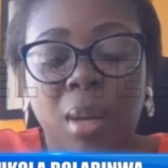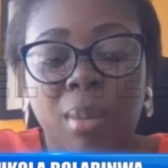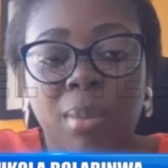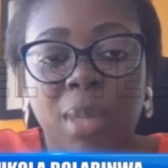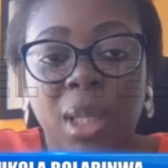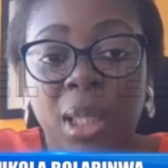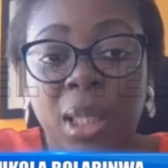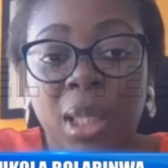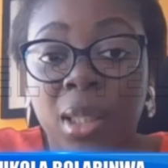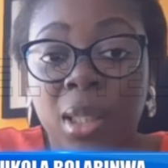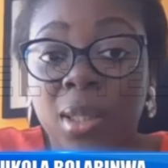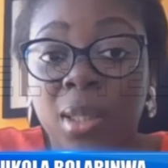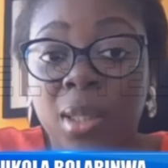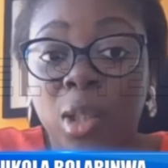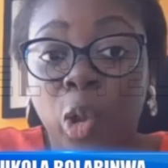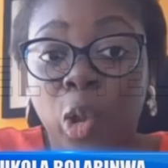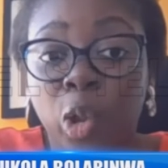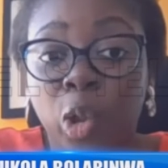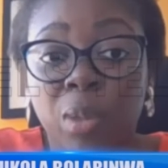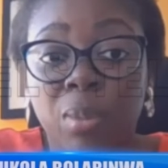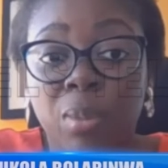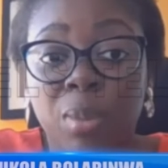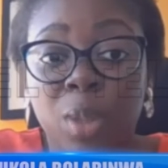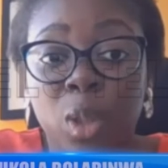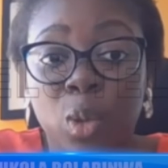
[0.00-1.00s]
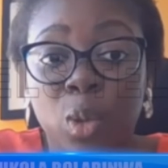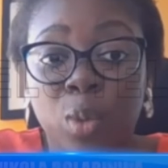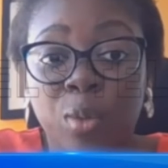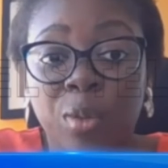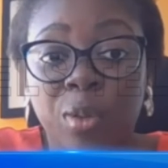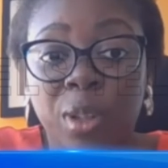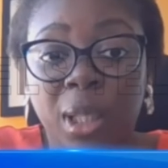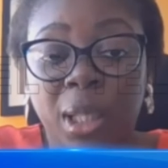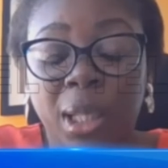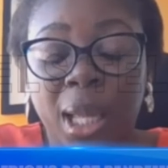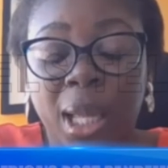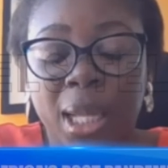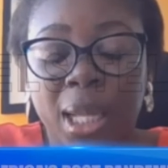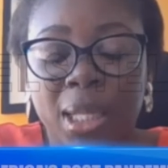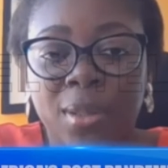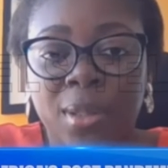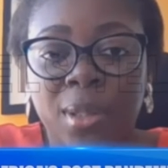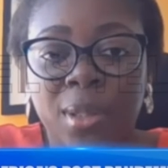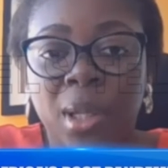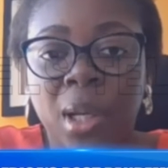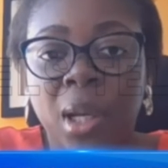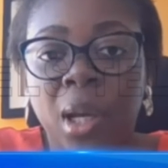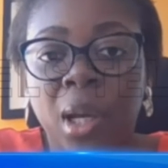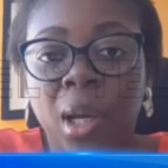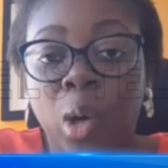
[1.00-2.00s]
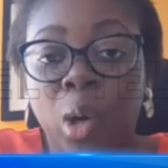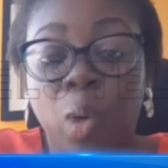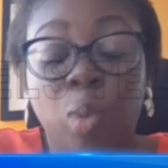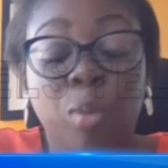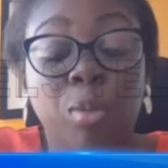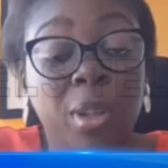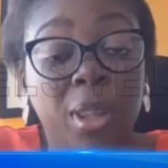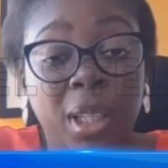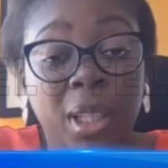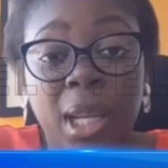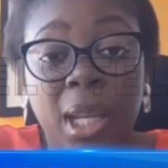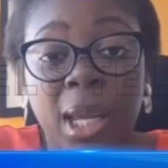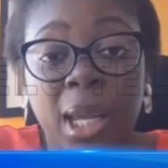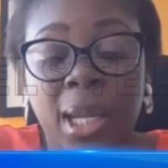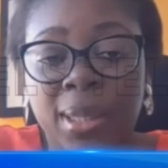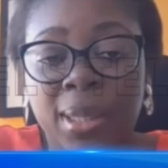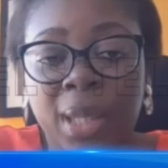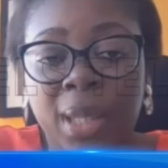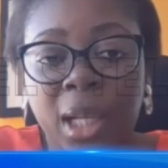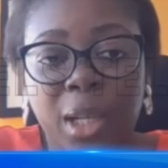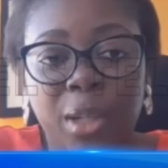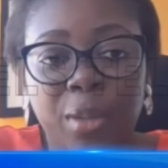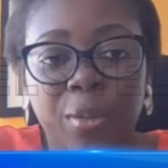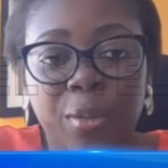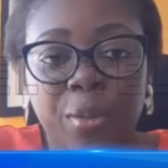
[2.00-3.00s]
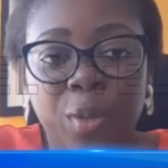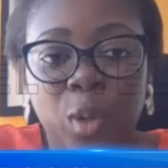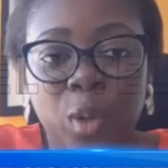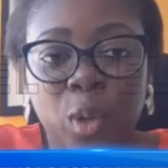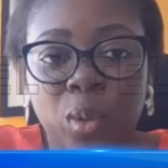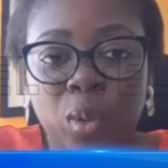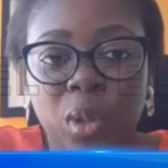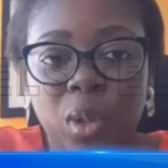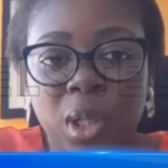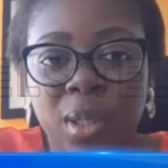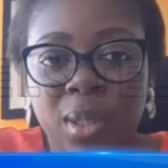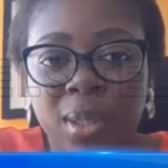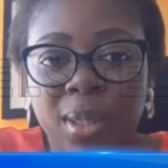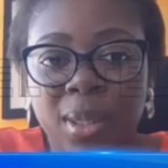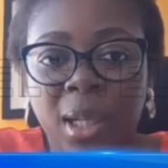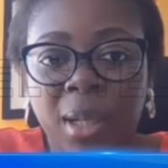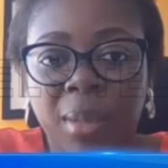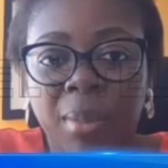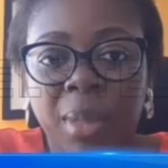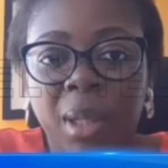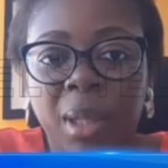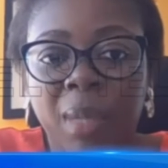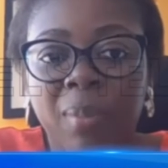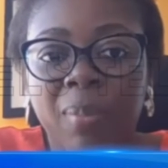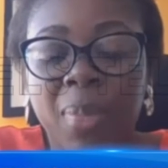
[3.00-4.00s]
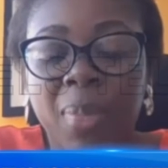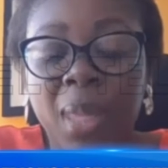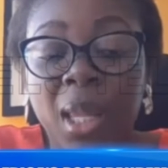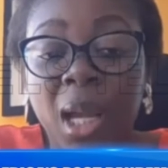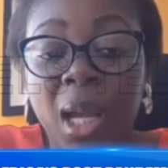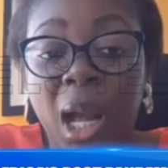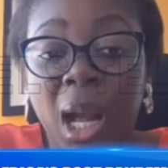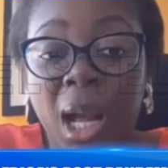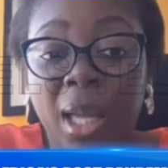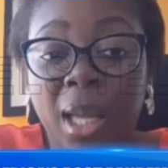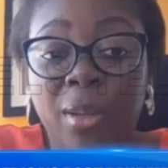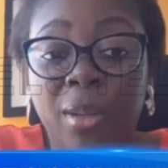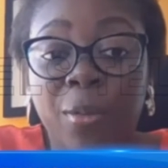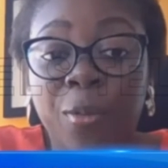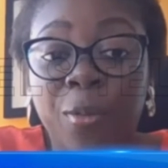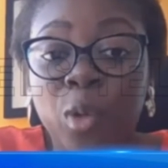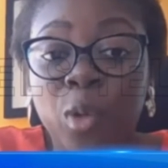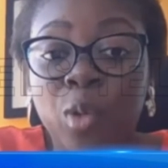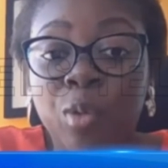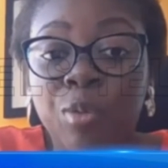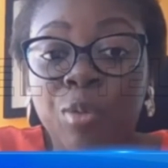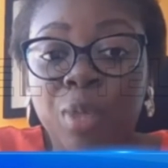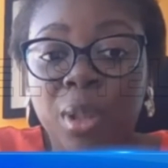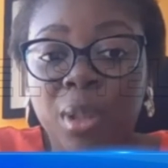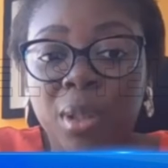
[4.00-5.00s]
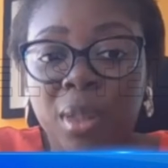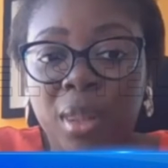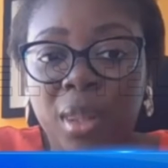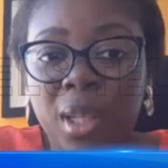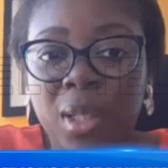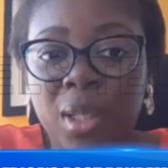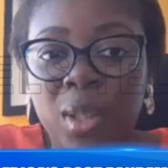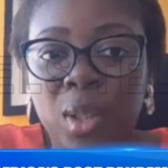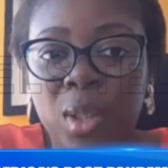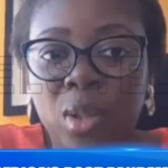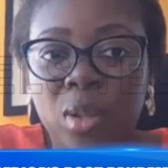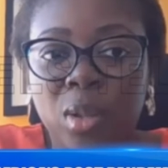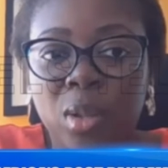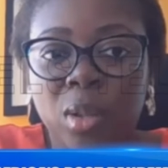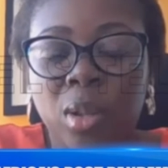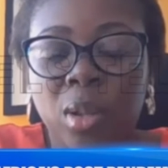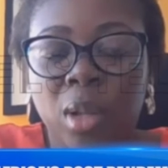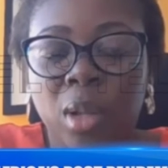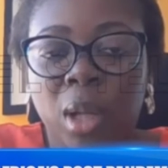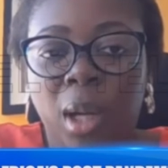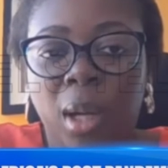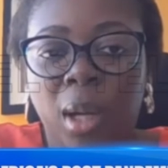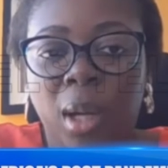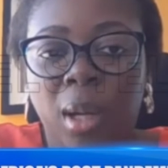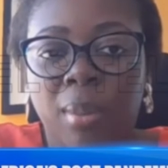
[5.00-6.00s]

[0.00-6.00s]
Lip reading: in these economies over the next kind of few years coming. And a few real things to